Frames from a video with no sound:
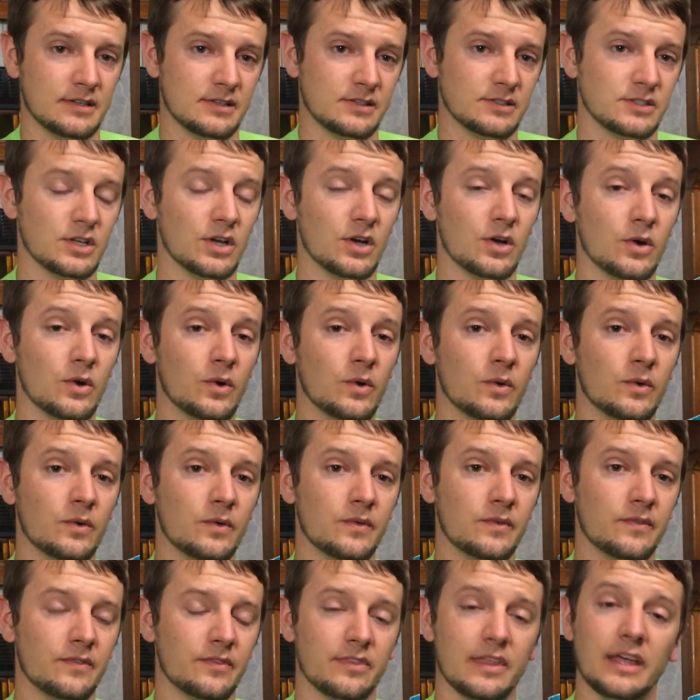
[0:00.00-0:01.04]
So
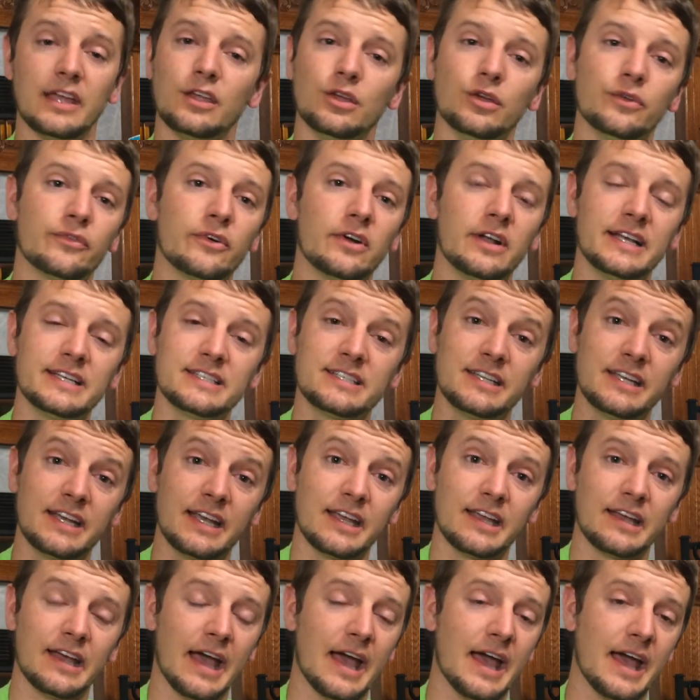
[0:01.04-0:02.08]
thank you for
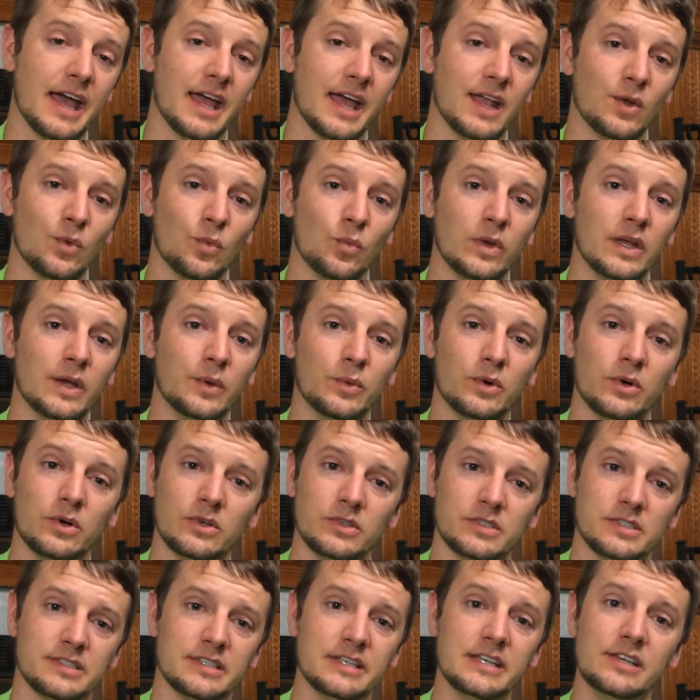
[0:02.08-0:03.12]
listening, and we will
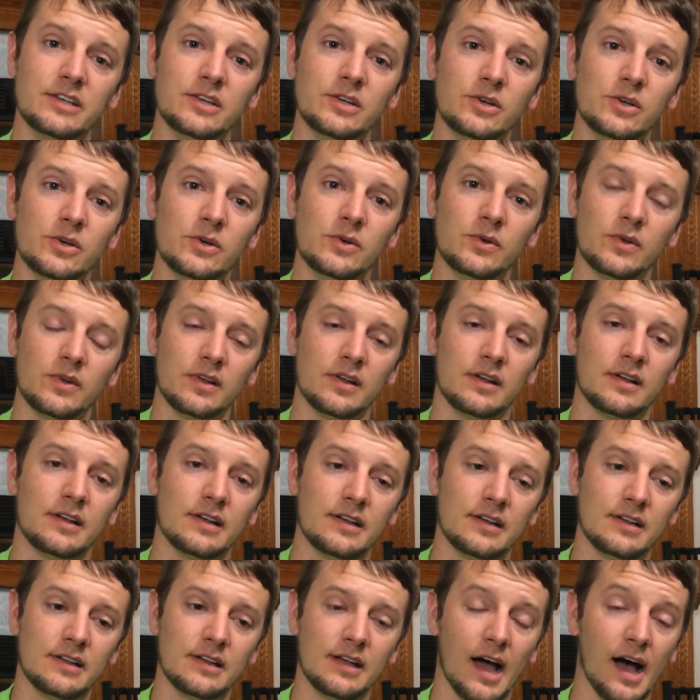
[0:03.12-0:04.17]
see you
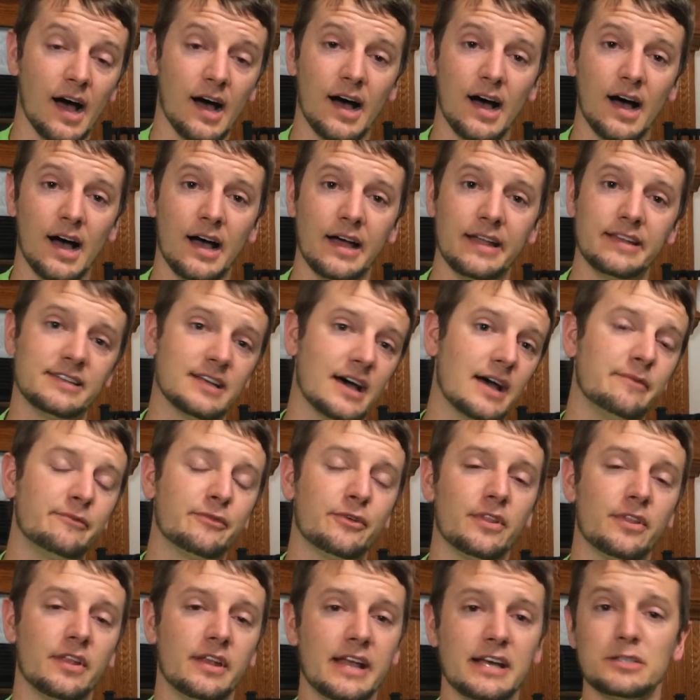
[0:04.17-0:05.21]
in time
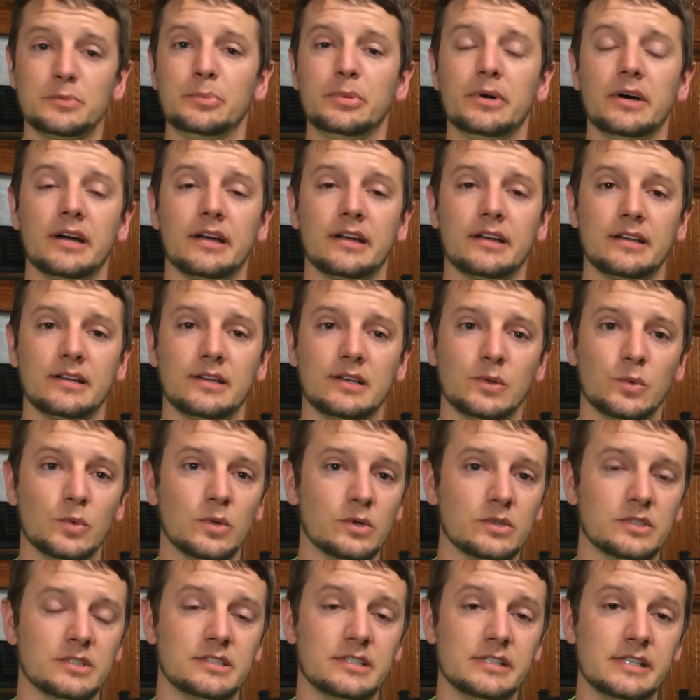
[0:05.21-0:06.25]
for the next book.
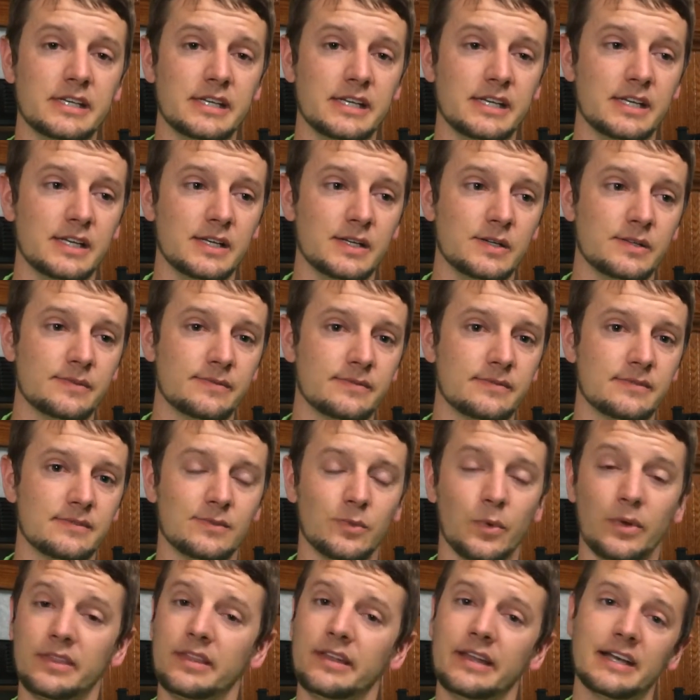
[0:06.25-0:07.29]
We'll see
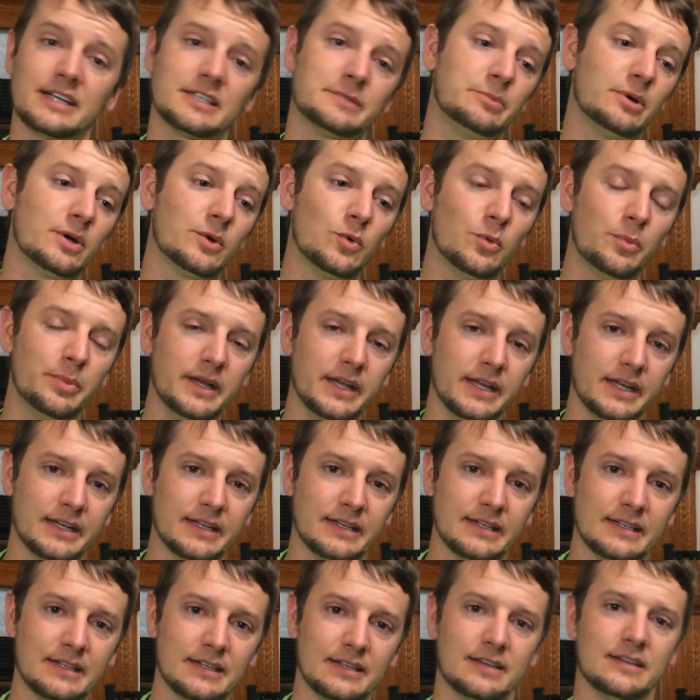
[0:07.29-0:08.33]
what the next book will be.
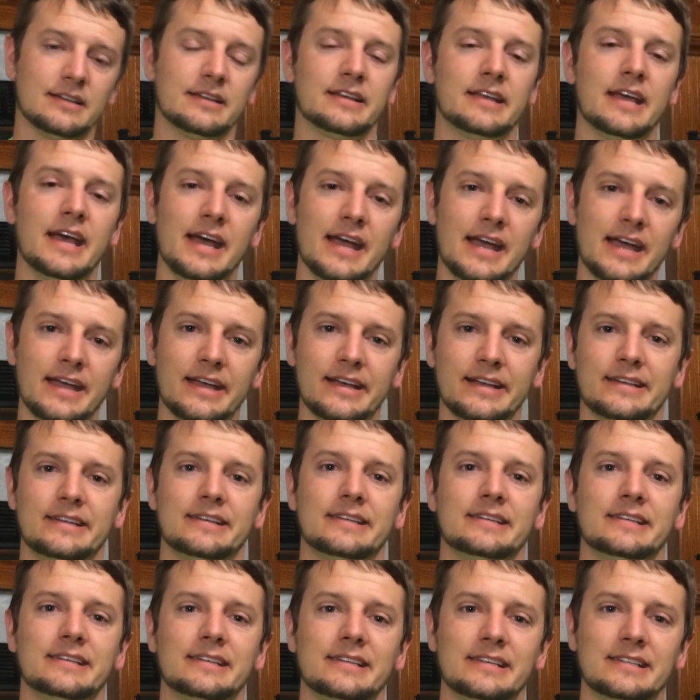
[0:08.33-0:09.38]
Okay,
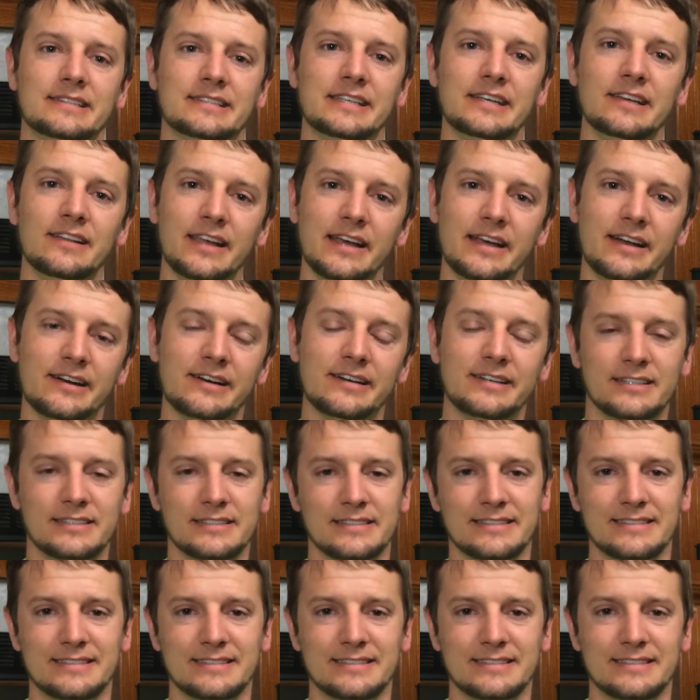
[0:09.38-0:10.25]
see you later.